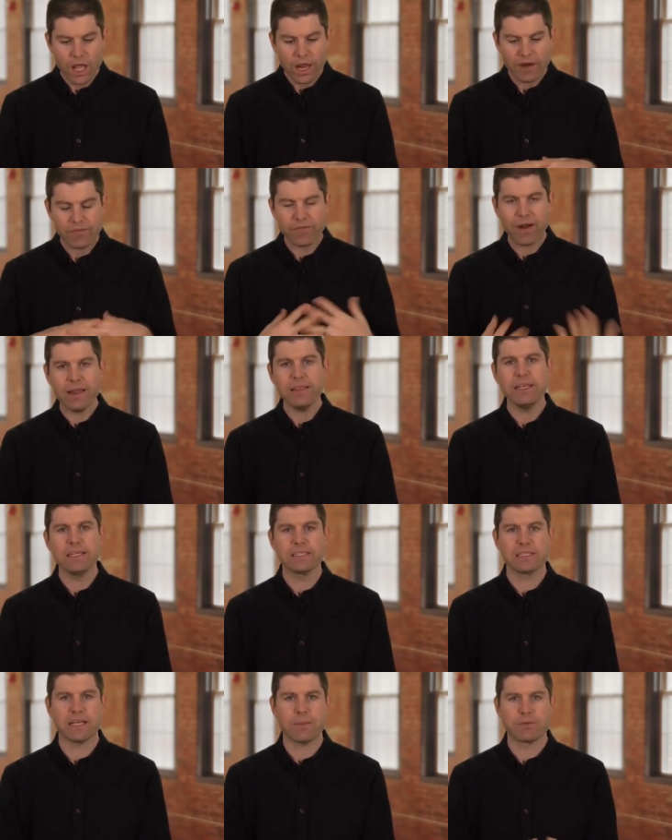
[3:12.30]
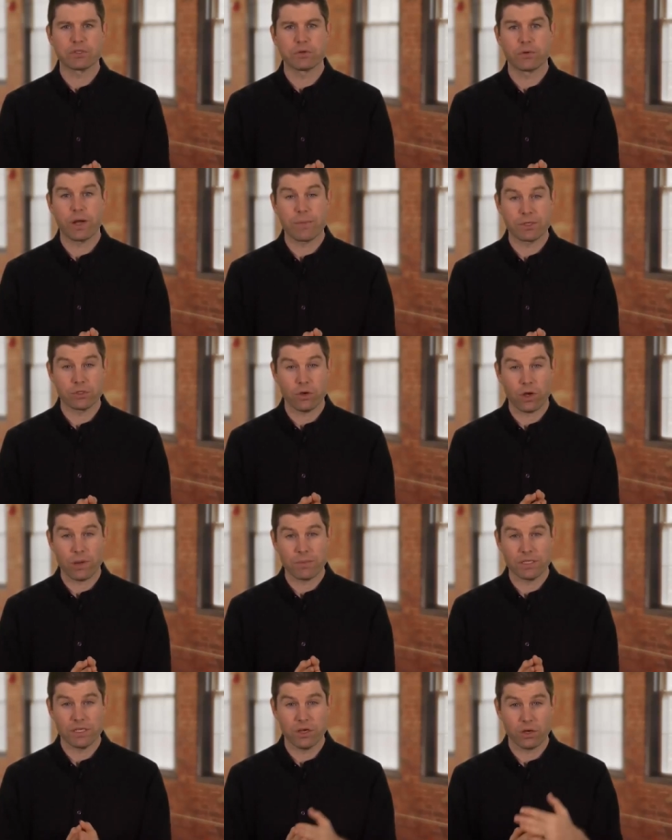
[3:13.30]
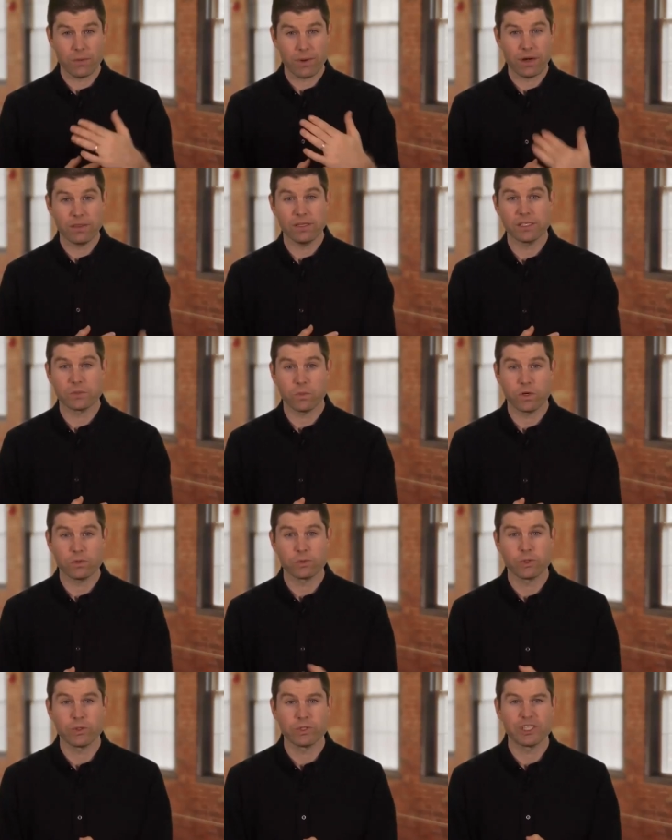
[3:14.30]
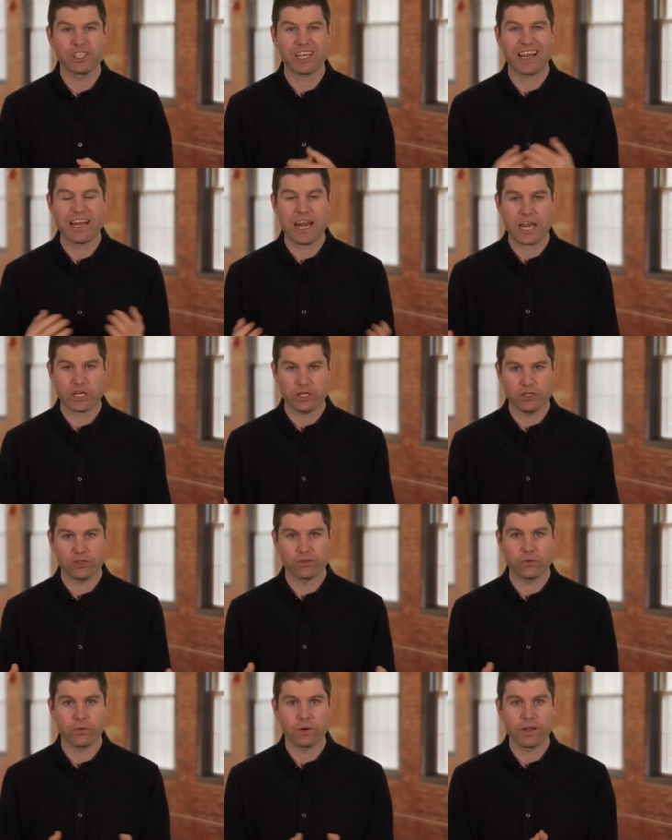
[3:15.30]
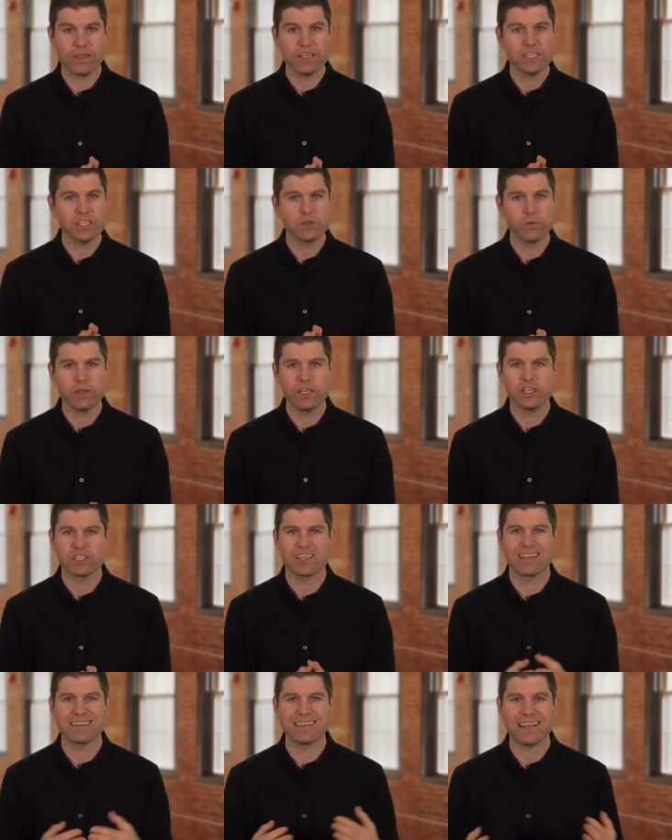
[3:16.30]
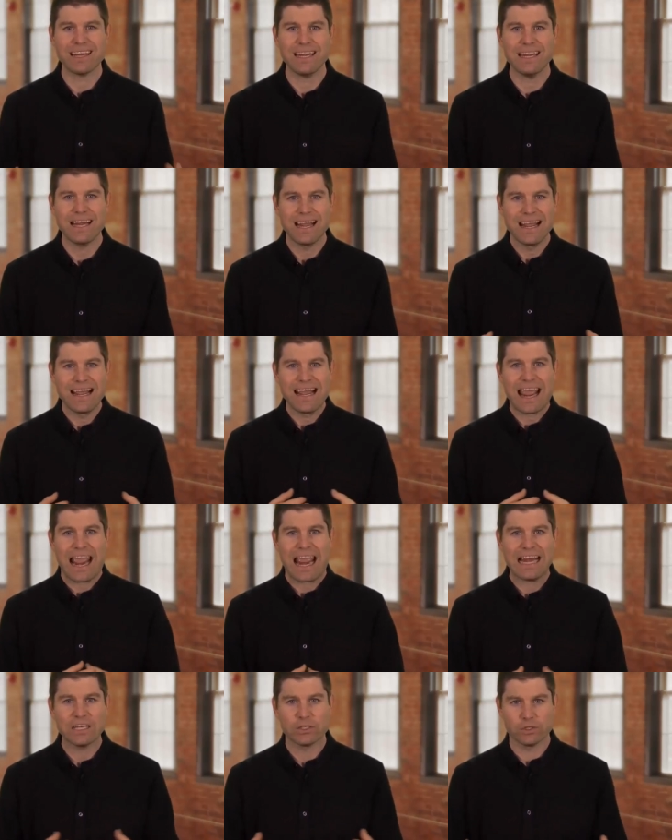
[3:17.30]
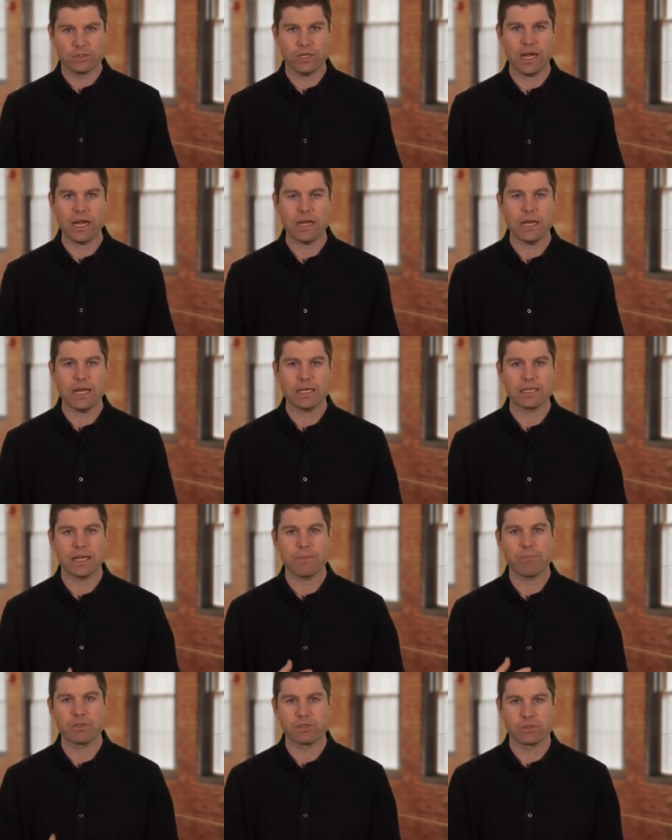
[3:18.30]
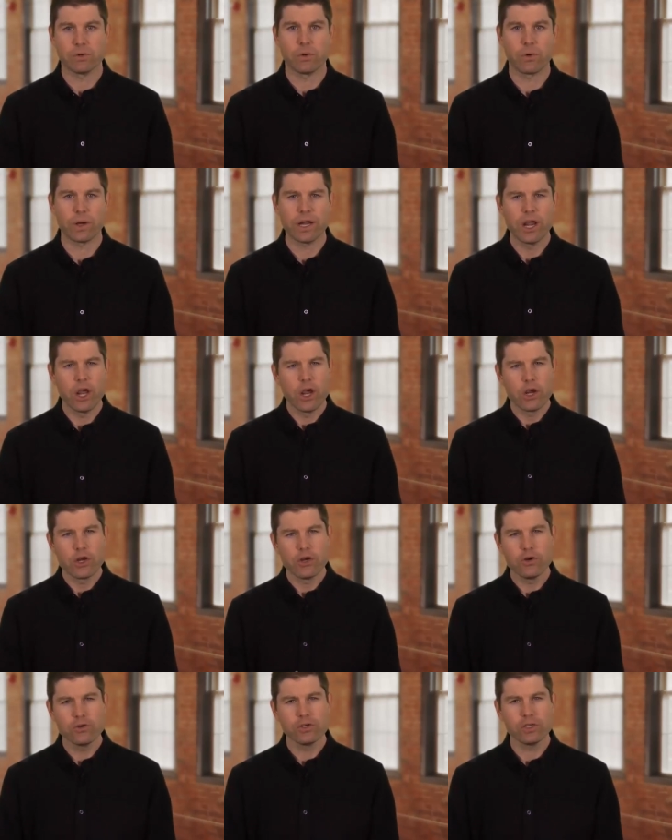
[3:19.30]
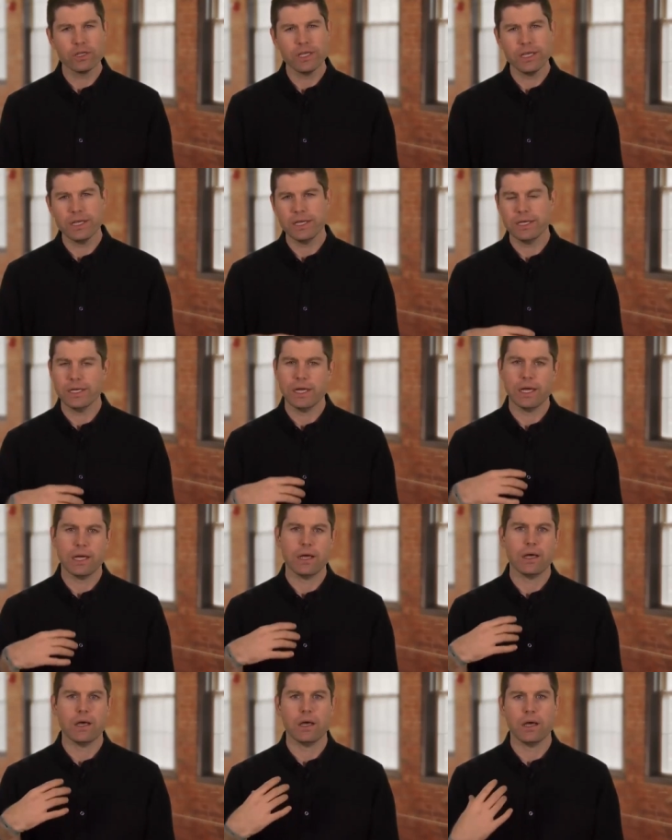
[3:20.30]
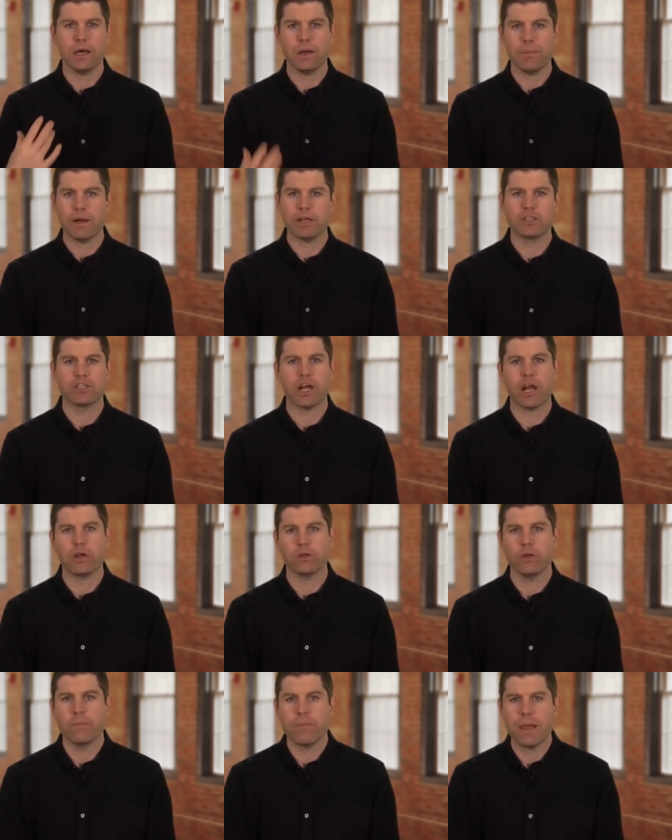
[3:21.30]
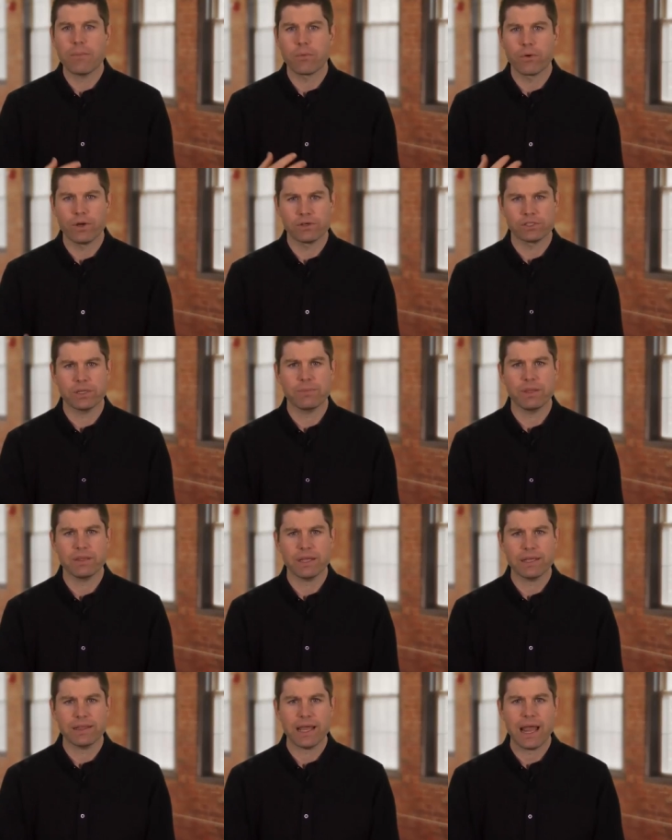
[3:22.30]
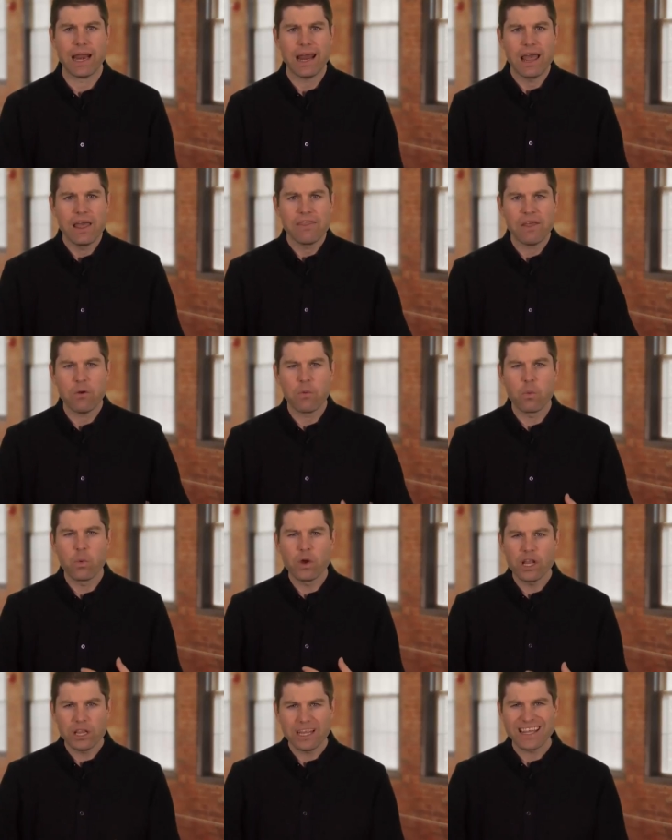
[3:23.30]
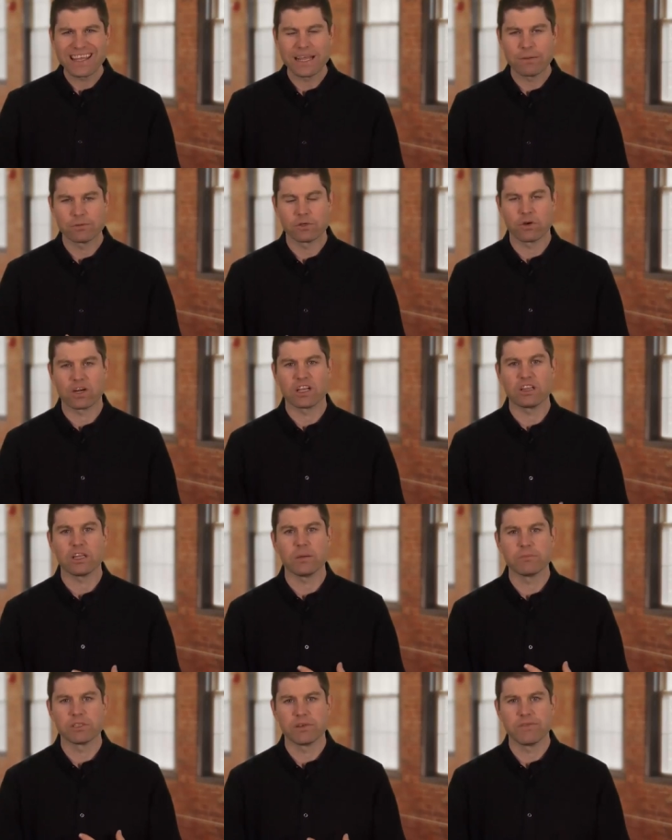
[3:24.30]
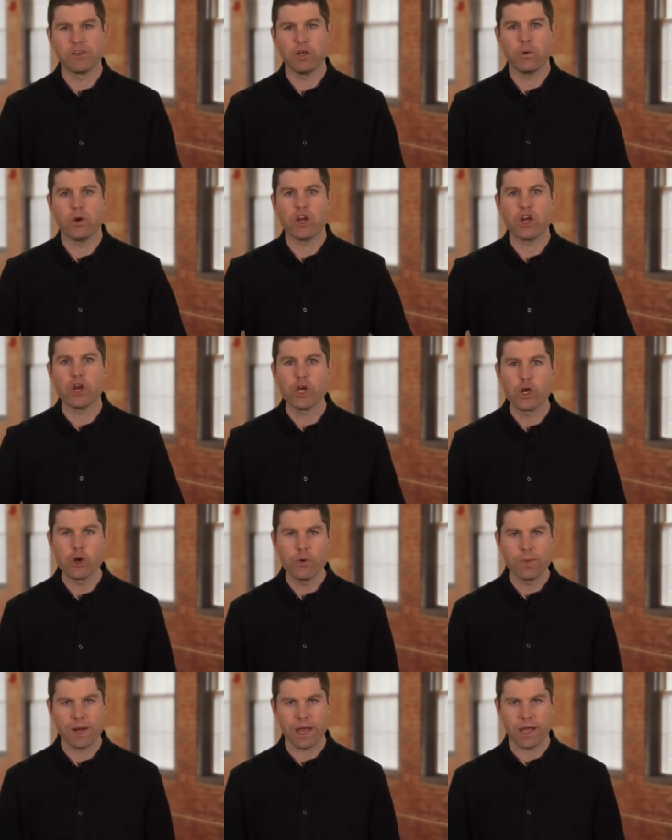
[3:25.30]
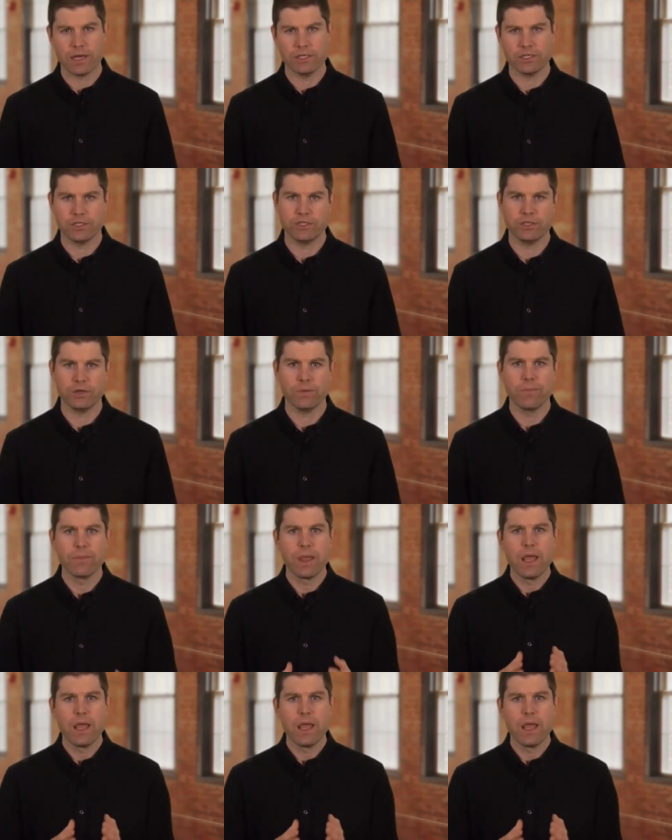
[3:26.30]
And finally is the type of story I'm going to talk about in this one, which is a connection story. And this is really just a light, entertaining type of story, usually about a childhood memory or something like that, that really gives her a glimpse of you and humanizes you.